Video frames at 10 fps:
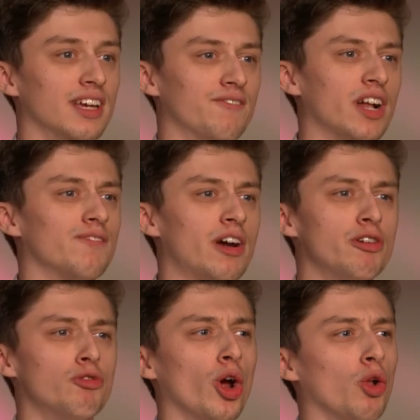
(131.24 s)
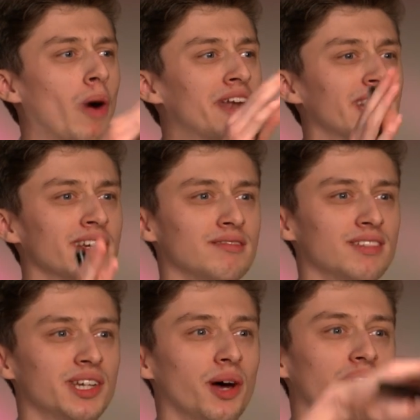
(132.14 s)
It felt very Royal Wedding.
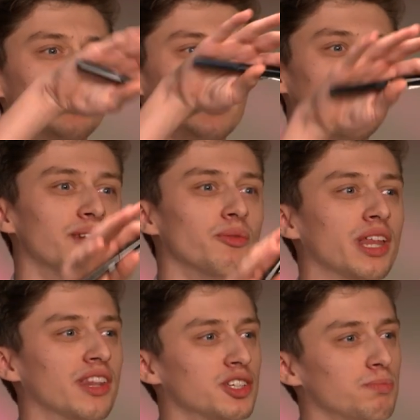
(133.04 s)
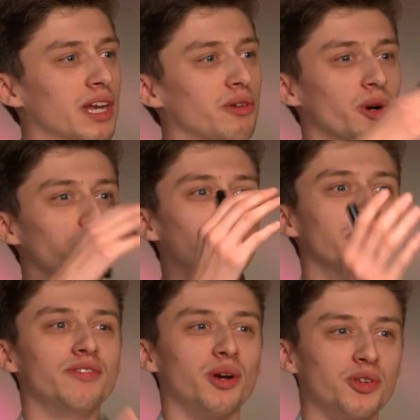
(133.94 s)
You know that scene in the spinning room, and
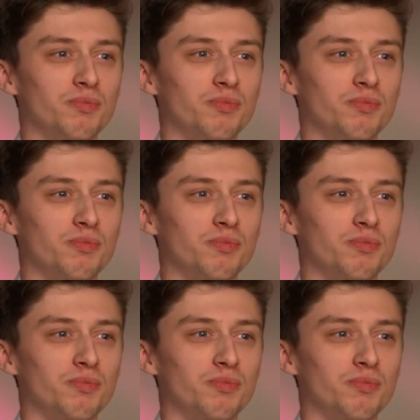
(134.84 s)
you've got the